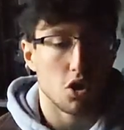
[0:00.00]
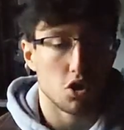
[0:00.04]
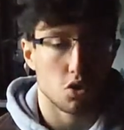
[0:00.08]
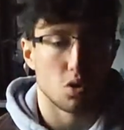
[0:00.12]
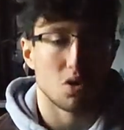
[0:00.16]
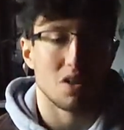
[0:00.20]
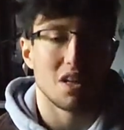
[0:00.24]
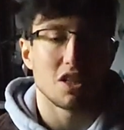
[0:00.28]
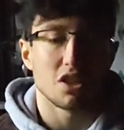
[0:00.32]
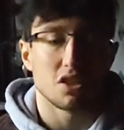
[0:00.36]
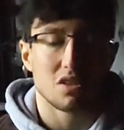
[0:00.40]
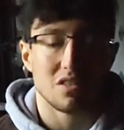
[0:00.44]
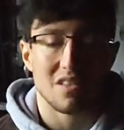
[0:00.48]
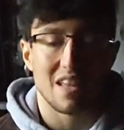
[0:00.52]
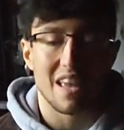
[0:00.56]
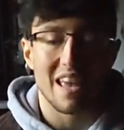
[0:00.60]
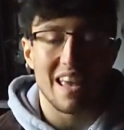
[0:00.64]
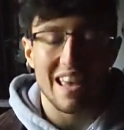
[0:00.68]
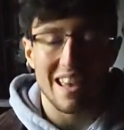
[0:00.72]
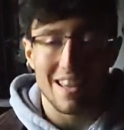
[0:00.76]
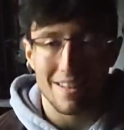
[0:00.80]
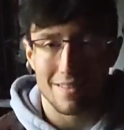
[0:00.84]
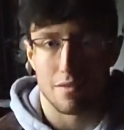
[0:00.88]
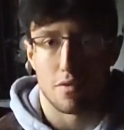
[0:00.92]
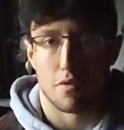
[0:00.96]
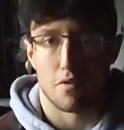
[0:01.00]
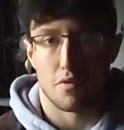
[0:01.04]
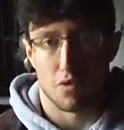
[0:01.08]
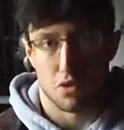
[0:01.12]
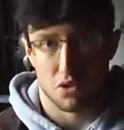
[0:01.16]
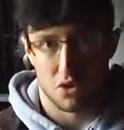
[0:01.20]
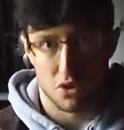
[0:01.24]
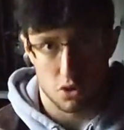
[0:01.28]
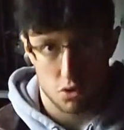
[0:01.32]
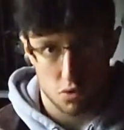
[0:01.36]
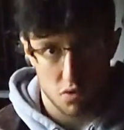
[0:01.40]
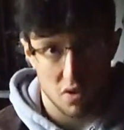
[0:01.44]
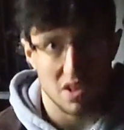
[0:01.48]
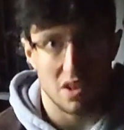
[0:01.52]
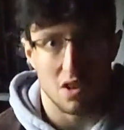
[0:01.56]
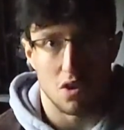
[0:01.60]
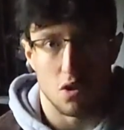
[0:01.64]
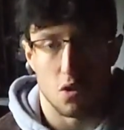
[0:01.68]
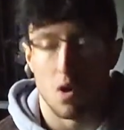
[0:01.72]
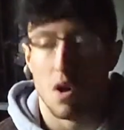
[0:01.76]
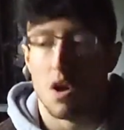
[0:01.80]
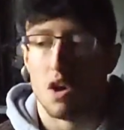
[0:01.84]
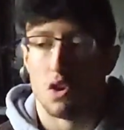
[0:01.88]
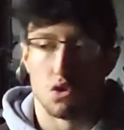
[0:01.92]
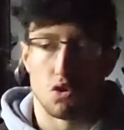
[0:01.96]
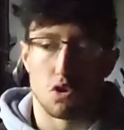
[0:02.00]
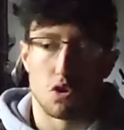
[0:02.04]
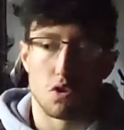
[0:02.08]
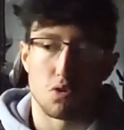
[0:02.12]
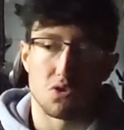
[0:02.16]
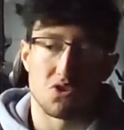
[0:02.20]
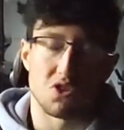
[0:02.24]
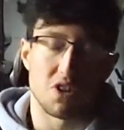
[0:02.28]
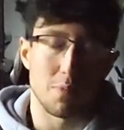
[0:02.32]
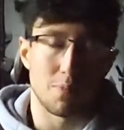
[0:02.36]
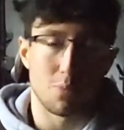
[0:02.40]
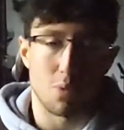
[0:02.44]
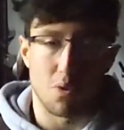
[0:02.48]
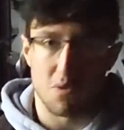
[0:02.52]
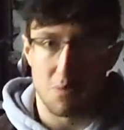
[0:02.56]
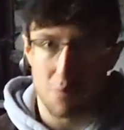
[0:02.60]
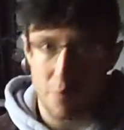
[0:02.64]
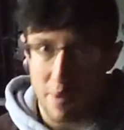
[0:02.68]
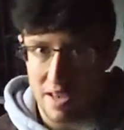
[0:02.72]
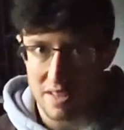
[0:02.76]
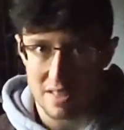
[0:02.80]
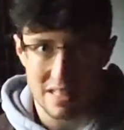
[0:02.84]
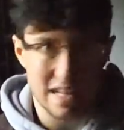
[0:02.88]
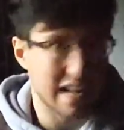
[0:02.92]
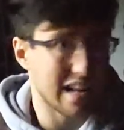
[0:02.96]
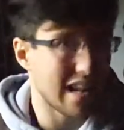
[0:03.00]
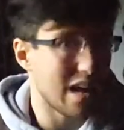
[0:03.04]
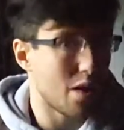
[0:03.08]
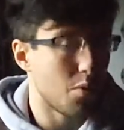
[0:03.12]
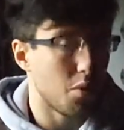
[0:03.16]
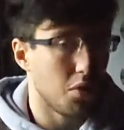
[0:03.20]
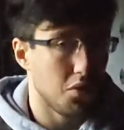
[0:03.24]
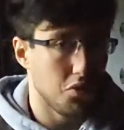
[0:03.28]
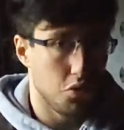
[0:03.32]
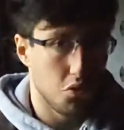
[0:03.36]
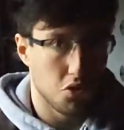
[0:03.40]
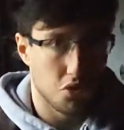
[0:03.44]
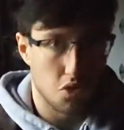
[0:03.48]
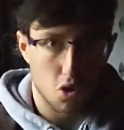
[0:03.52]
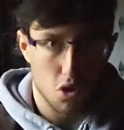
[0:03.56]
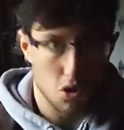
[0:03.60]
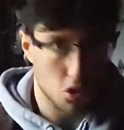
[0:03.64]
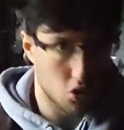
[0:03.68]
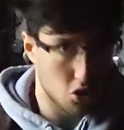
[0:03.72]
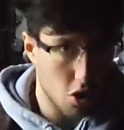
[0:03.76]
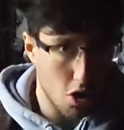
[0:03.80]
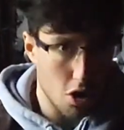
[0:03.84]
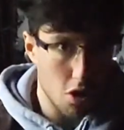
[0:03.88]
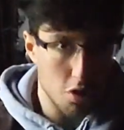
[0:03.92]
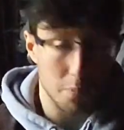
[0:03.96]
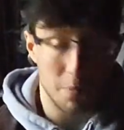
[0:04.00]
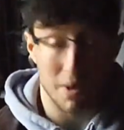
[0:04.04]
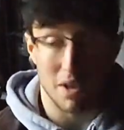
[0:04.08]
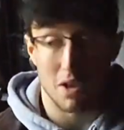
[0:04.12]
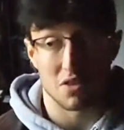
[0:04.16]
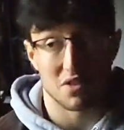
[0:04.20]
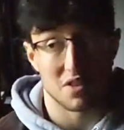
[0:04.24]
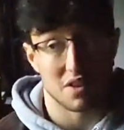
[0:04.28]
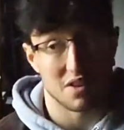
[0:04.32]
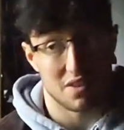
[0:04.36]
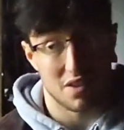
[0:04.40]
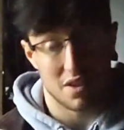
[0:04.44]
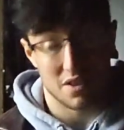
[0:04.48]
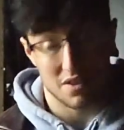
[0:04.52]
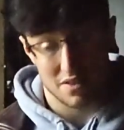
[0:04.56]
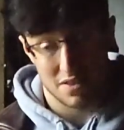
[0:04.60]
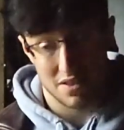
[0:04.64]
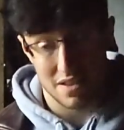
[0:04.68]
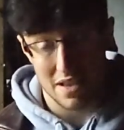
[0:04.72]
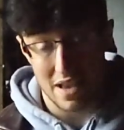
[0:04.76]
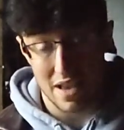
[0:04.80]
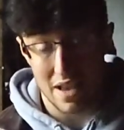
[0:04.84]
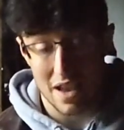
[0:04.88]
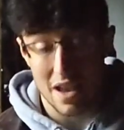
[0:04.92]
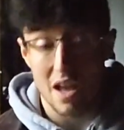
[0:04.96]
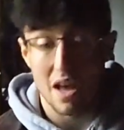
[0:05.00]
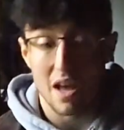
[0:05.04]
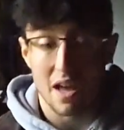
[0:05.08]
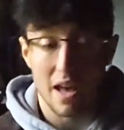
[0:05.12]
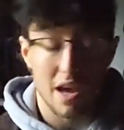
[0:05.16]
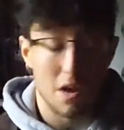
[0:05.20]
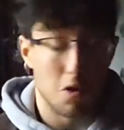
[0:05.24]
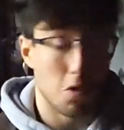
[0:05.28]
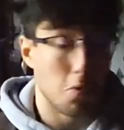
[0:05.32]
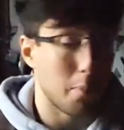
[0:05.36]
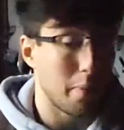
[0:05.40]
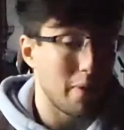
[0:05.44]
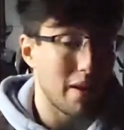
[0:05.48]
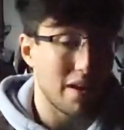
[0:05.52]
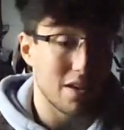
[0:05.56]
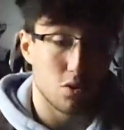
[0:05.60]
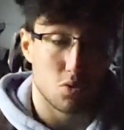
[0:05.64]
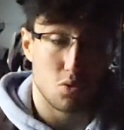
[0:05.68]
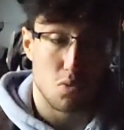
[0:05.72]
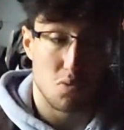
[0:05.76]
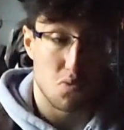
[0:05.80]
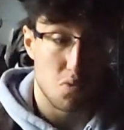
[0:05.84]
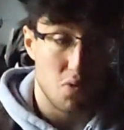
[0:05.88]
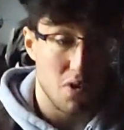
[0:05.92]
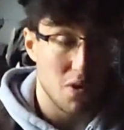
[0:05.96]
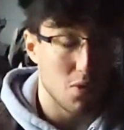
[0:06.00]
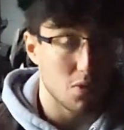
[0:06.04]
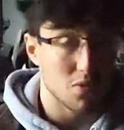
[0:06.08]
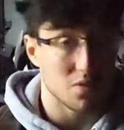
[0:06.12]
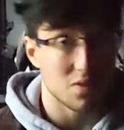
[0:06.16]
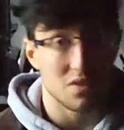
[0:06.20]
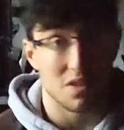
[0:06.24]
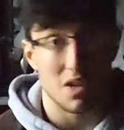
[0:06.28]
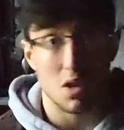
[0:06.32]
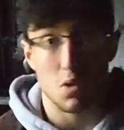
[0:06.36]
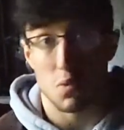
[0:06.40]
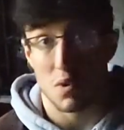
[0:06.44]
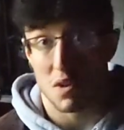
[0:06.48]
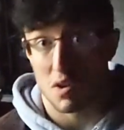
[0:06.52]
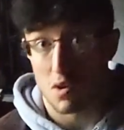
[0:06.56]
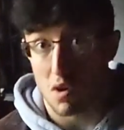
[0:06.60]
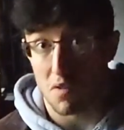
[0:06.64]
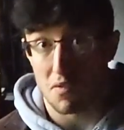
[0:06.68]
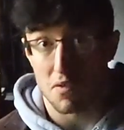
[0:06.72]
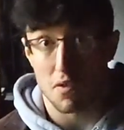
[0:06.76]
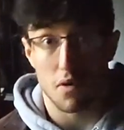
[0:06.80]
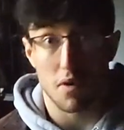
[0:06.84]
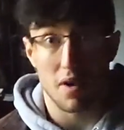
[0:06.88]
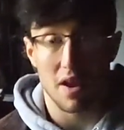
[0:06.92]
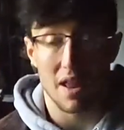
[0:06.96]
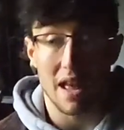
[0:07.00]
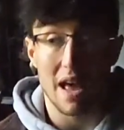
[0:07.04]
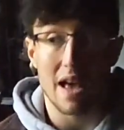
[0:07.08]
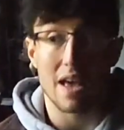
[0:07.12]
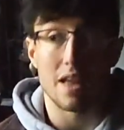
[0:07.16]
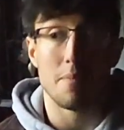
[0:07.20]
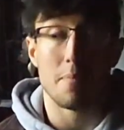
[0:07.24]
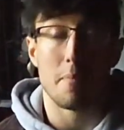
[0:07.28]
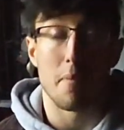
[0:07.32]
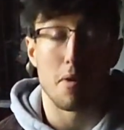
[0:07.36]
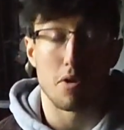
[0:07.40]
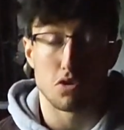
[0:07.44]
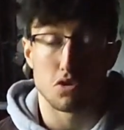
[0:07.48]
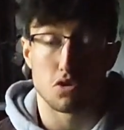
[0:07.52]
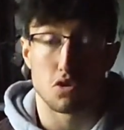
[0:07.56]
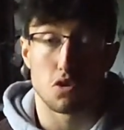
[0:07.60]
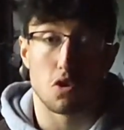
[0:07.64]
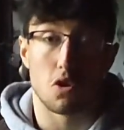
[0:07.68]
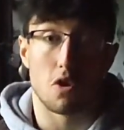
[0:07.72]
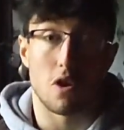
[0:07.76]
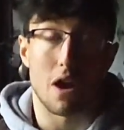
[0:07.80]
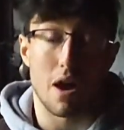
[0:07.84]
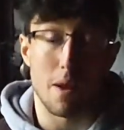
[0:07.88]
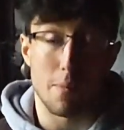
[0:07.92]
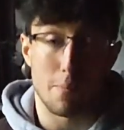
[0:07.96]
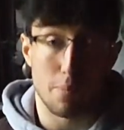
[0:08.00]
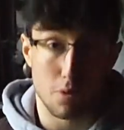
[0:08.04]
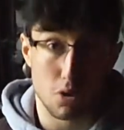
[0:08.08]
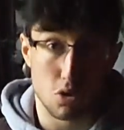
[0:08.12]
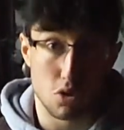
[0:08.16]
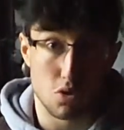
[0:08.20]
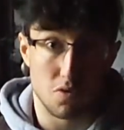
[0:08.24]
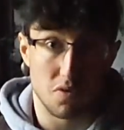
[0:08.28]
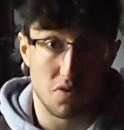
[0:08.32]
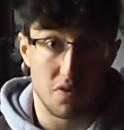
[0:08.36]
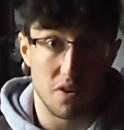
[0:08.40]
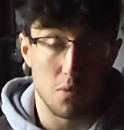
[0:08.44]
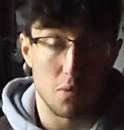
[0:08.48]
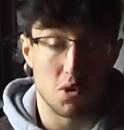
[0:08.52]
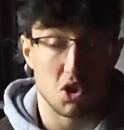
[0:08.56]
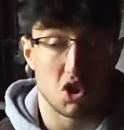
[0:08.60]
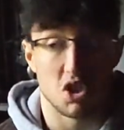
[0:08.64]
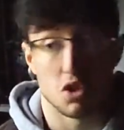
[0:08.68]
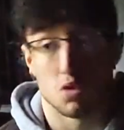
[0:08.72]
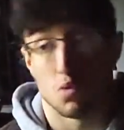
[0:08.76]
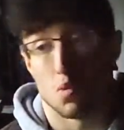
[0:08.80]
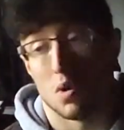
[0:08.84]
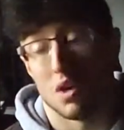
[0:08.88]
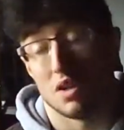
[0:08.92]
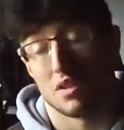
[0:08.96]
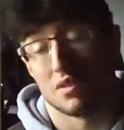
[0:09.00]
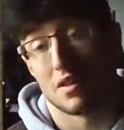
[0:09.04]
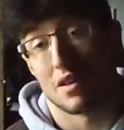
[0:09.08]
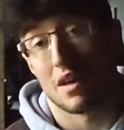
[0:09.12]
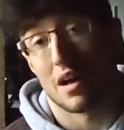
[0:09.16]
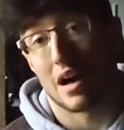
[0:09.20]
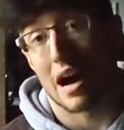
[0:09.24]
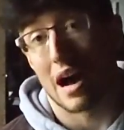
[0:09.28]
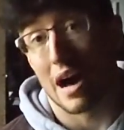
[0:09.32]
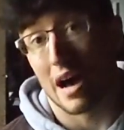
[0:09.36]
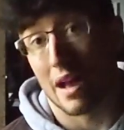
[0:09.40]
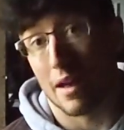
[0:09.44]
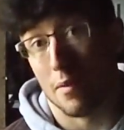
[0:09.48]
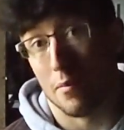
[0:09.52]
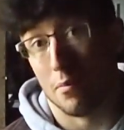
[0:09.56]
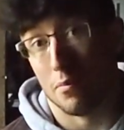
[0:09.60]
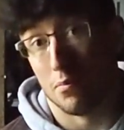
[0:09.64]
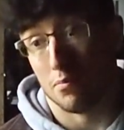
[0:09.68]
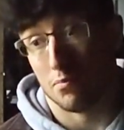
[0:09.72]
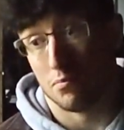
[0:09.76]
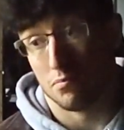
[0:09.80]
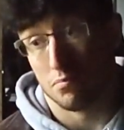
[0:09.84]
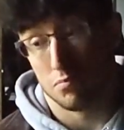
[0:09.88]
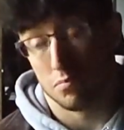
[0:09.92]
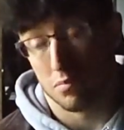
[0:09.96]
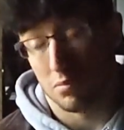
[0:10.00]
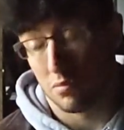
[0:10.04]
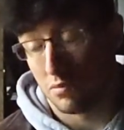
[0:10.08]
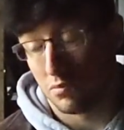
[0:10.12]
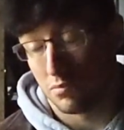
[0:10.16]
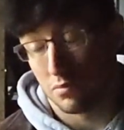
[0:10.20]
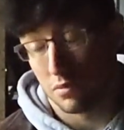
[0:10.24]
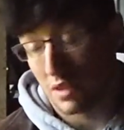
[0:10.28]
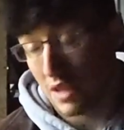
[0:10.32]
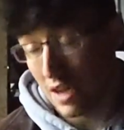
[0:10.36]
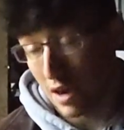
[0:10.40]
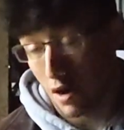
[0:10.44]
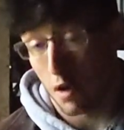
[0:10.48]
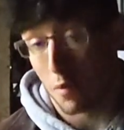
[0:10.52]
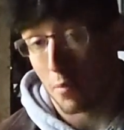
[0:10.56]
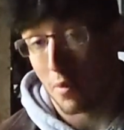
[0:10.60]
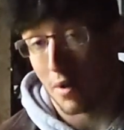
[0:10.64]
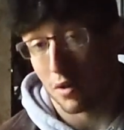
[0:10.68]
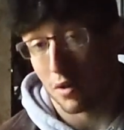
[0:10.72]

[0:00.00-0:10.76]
So that's it for this video. The concept of baseline I will use a ton because, as I say, it applies to frequency, recovery, and muscular hypertrophy, which is what I care